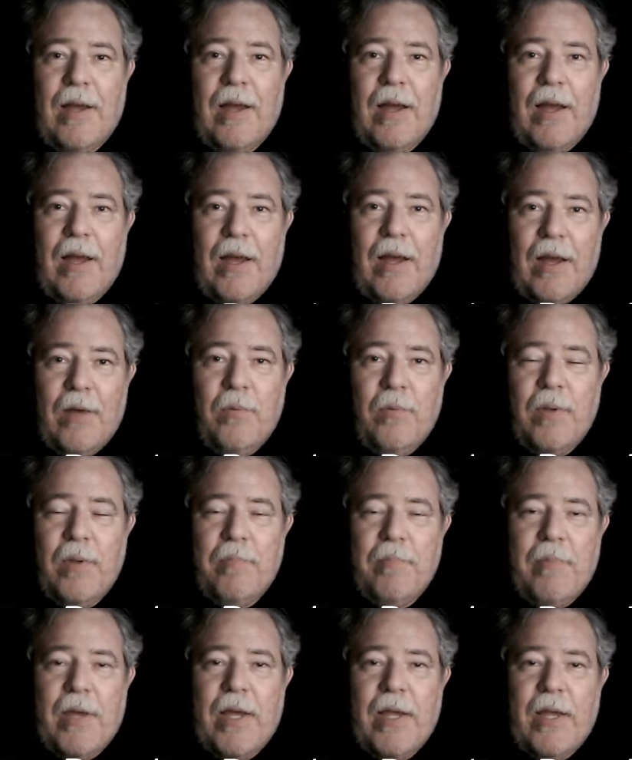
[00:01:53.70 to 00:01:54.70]
I
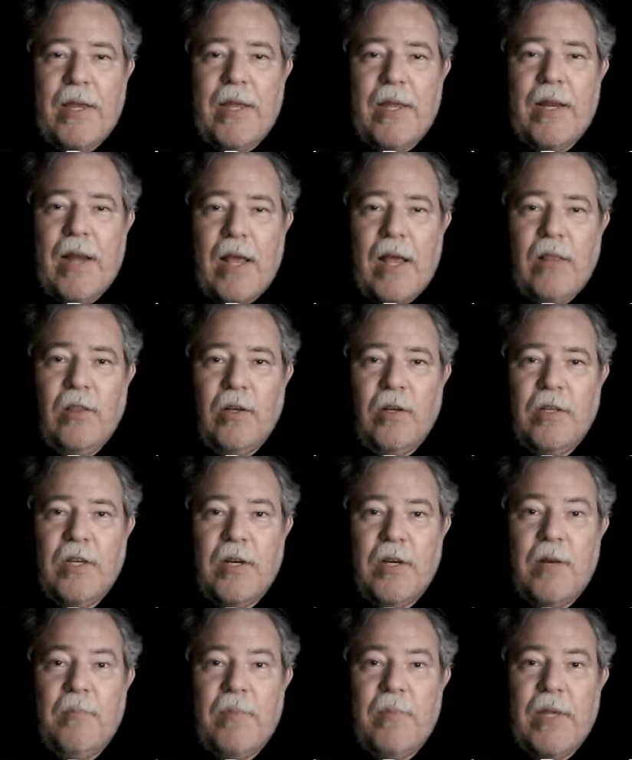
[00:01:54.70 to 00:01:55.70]
went back and I looked
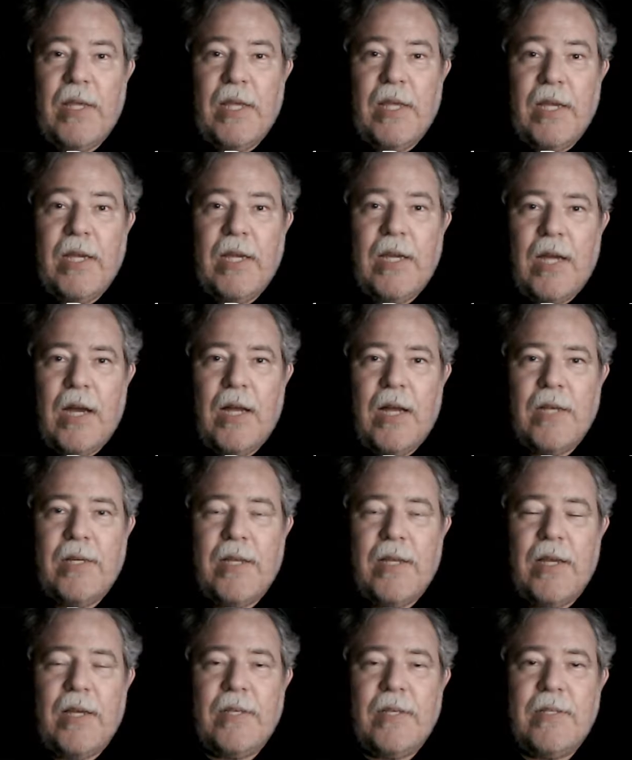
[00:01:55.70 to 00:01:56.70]
at them in
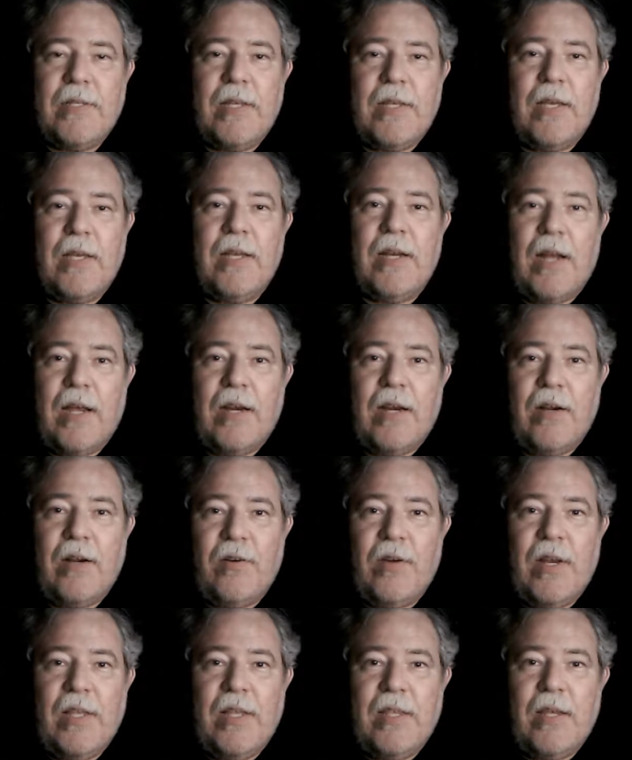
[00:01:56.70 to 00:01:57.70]
context, and I
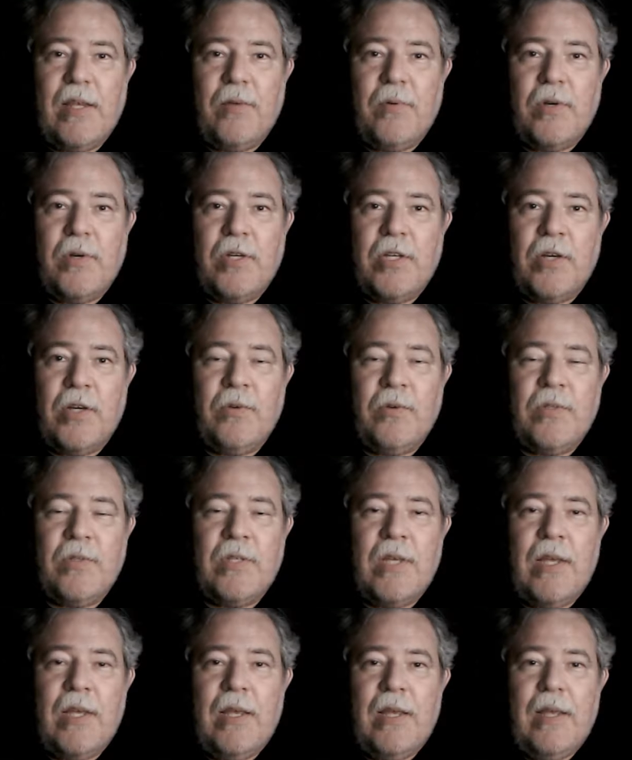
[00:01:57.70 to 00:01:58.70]
agree they were jokes.
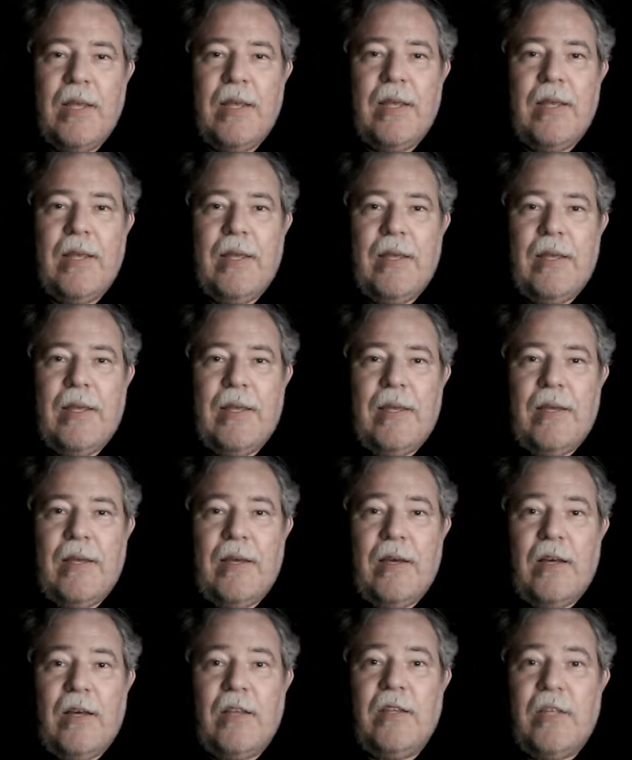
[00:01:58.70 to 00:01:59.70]

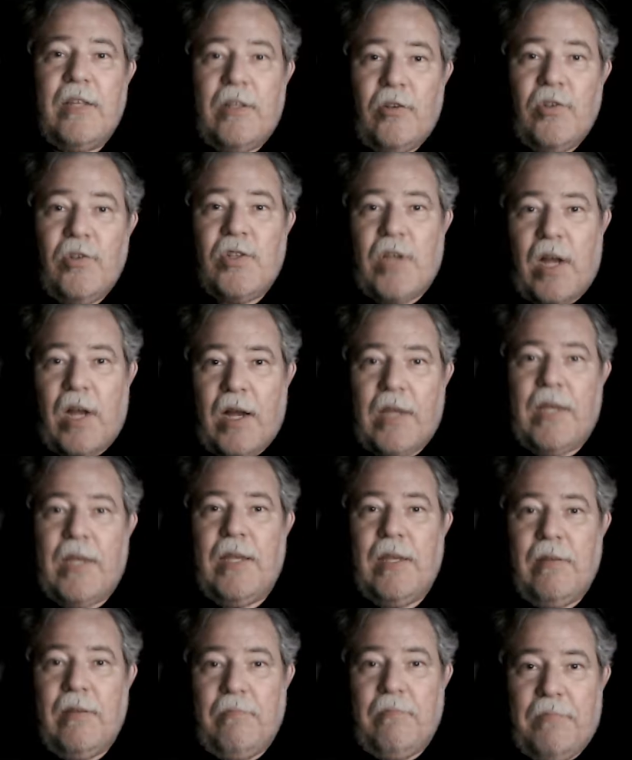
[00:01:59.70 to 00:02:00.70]
A little
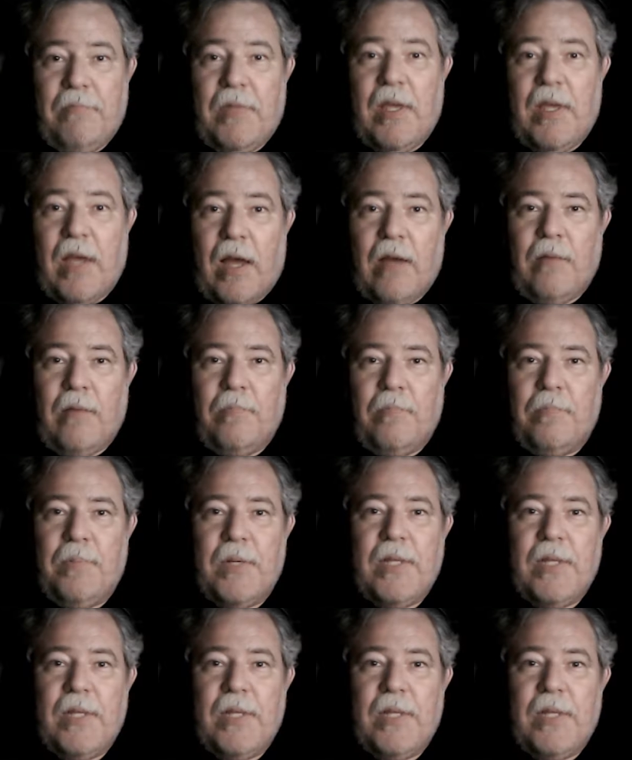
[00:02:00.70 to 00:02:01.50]
shocking, yeah, but